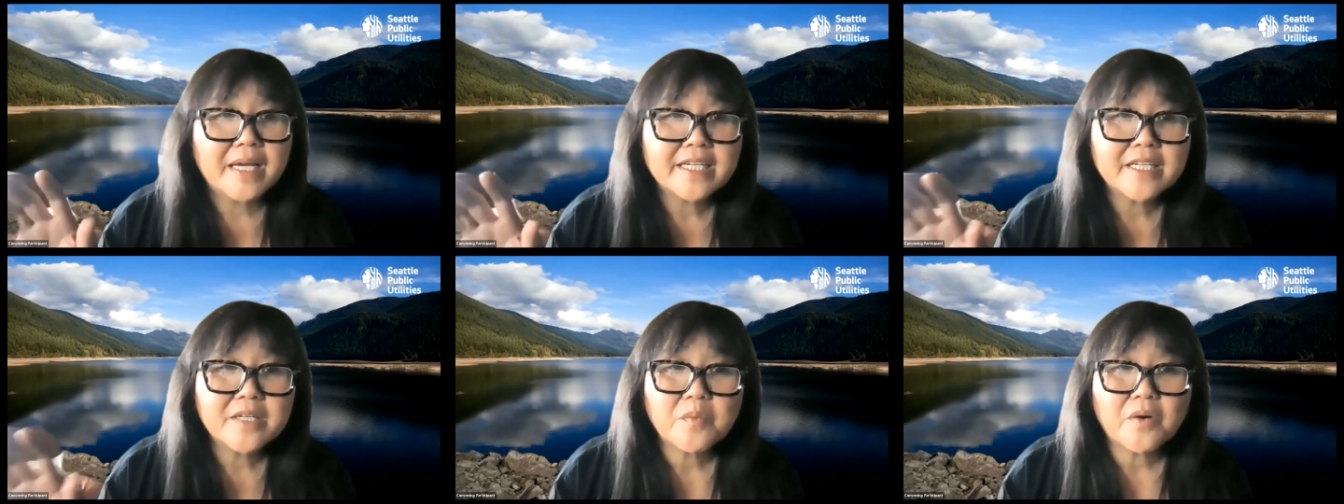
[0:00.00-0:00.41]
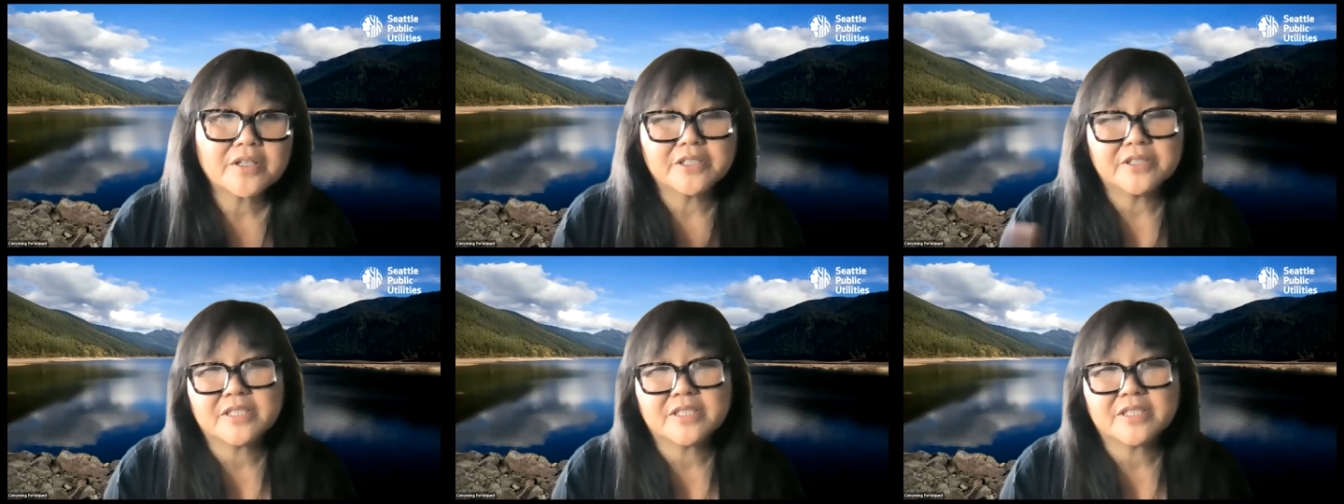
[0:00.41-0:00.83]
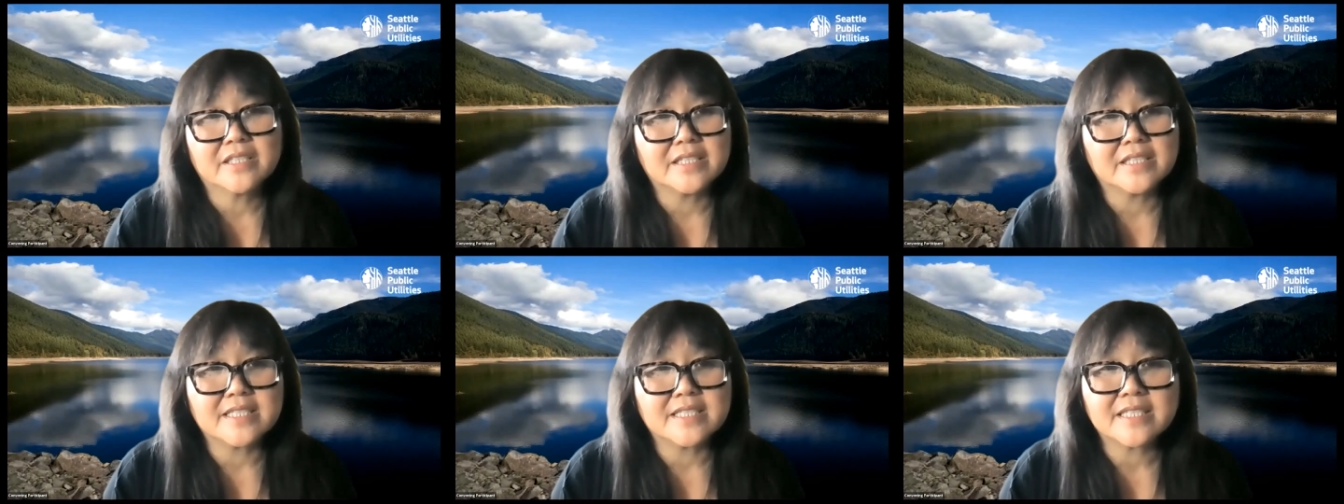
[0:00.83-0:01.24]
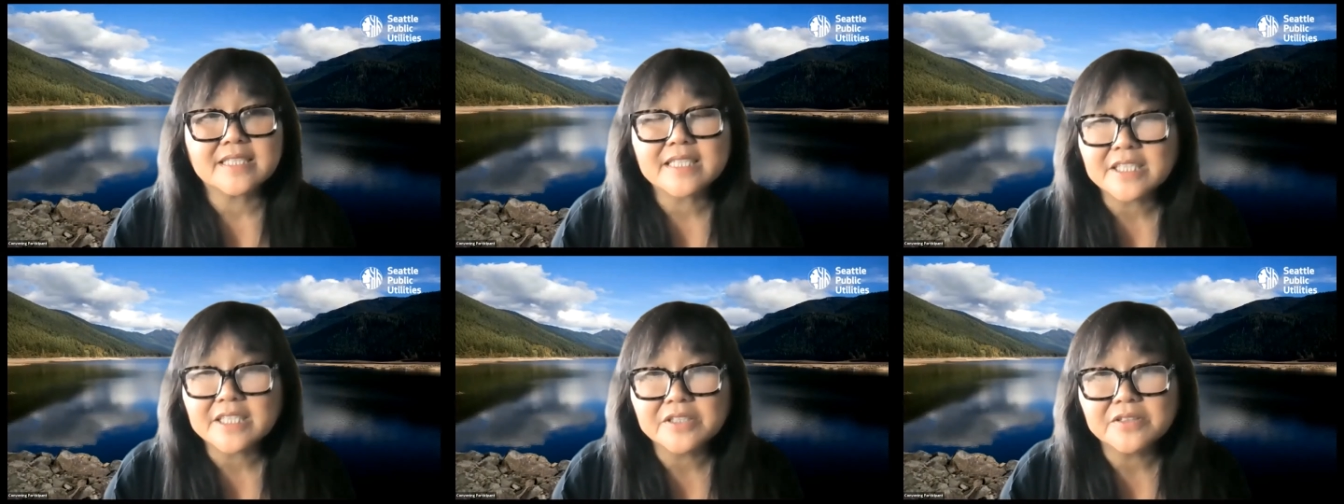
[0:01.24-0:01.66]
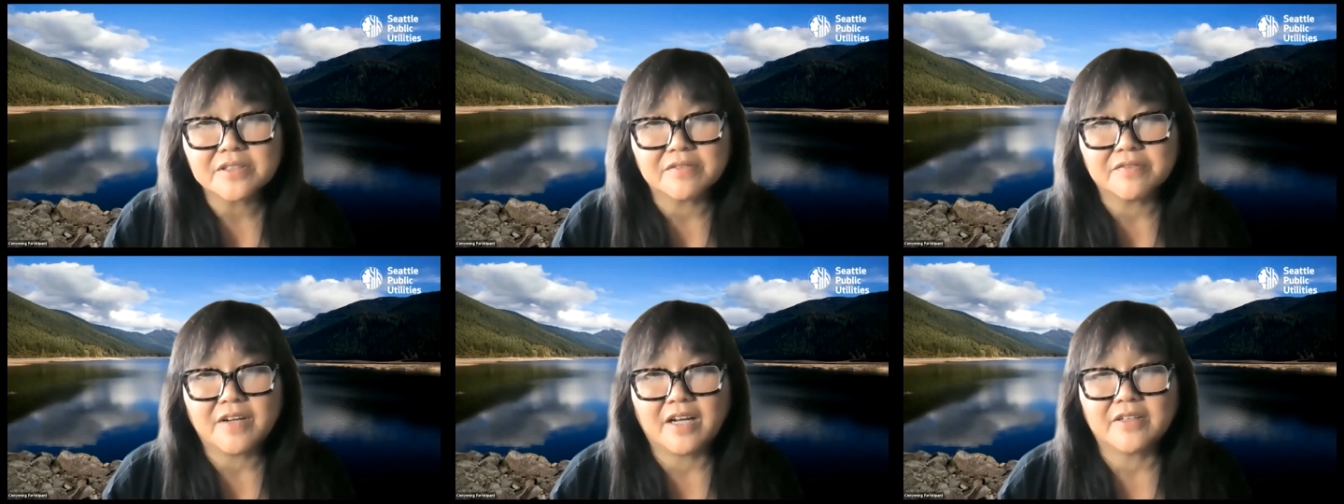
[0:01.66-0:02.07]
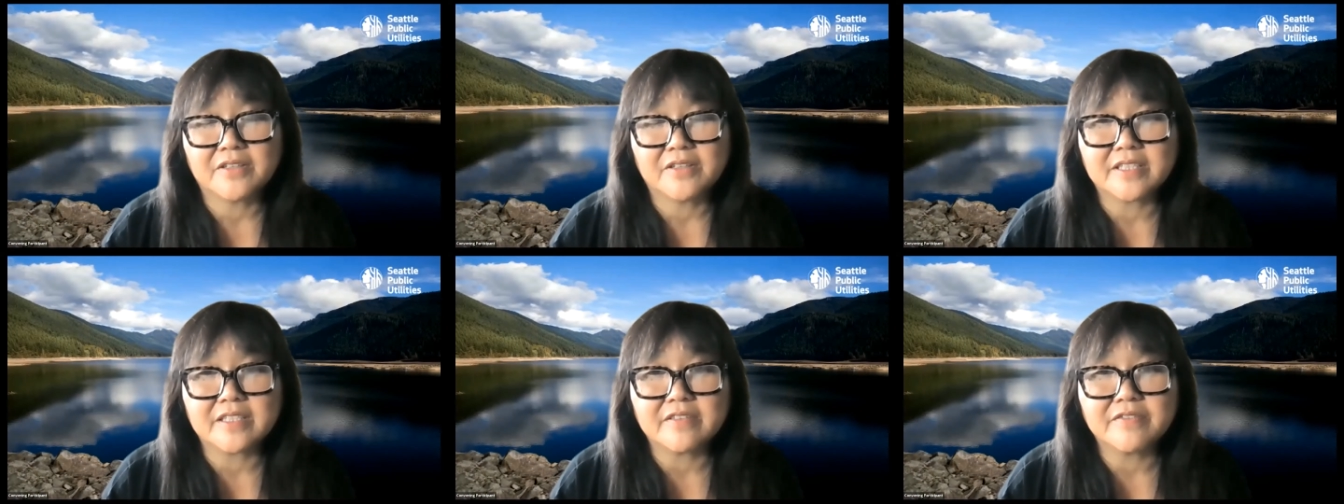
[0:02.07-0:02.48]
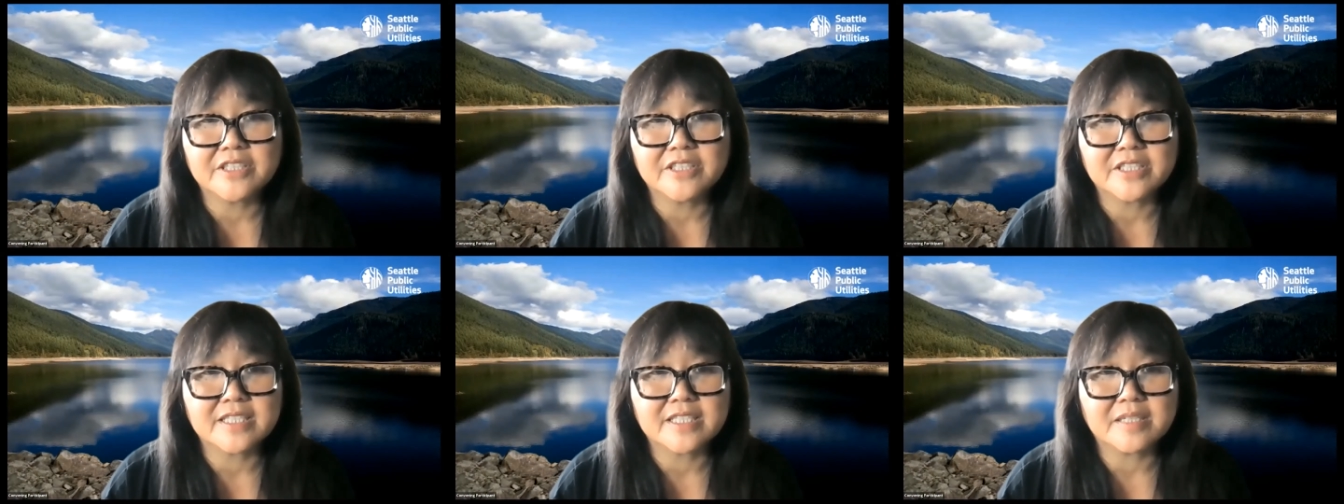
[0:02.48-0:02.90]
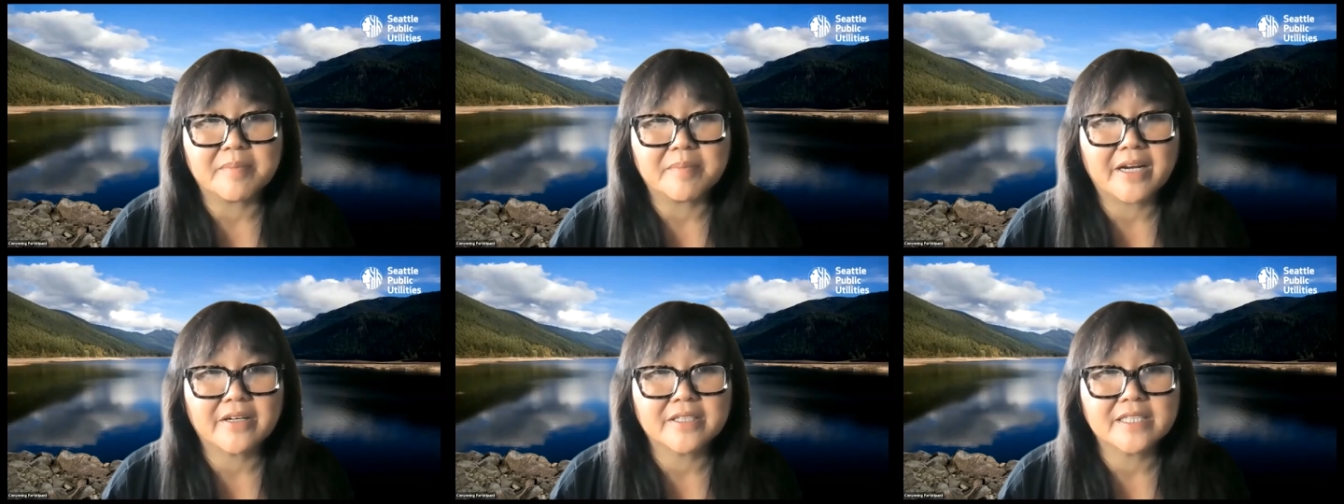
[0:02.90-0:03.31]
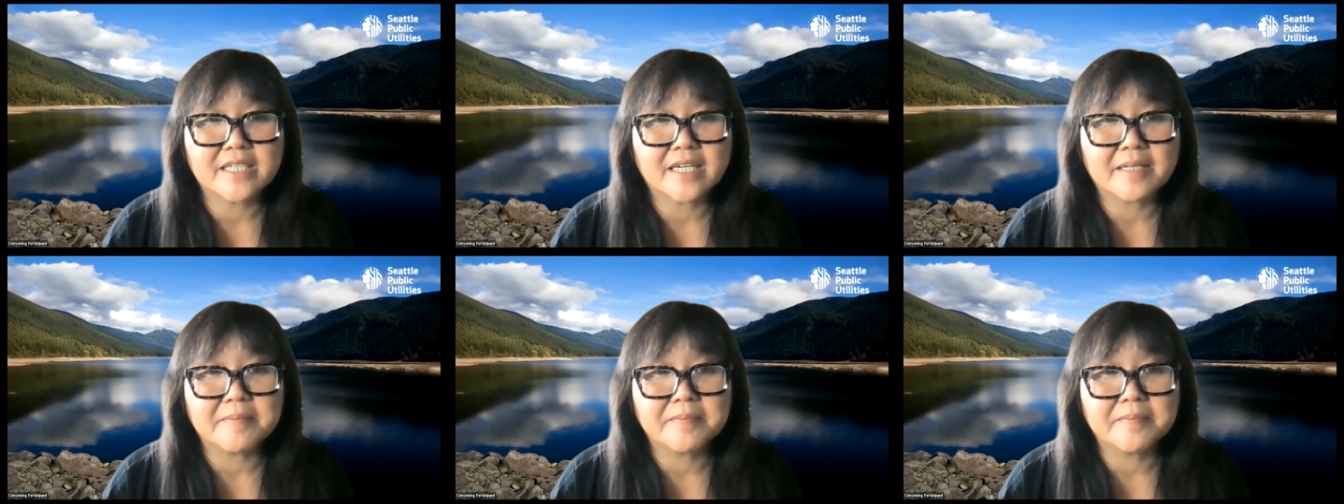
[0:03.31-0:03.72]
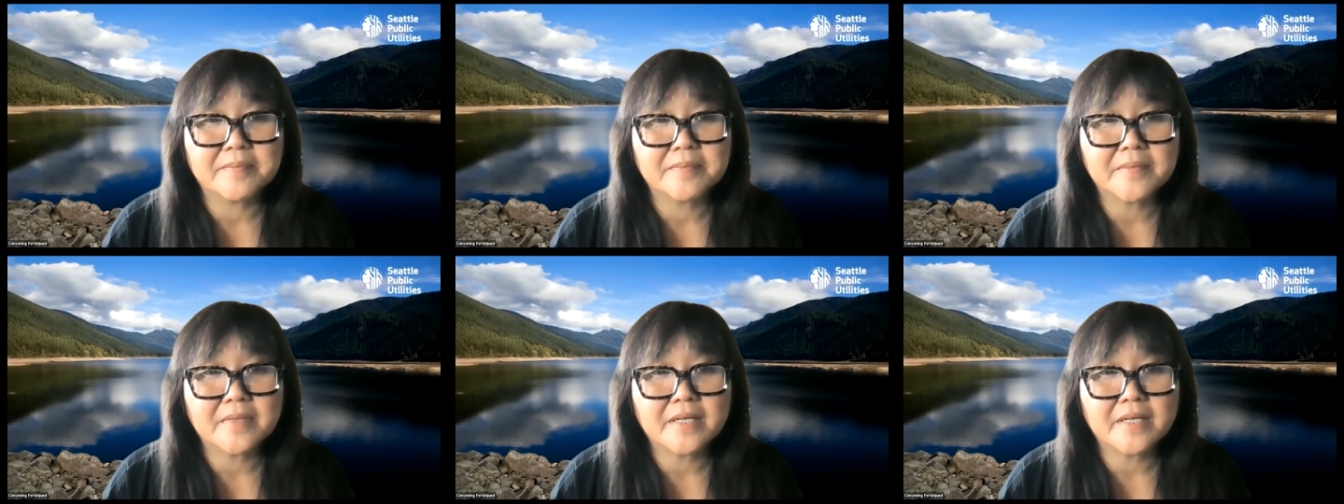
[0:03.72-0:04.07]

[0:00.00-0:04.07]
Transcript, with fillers: Many water utilities continue to follow the efficiency paradigm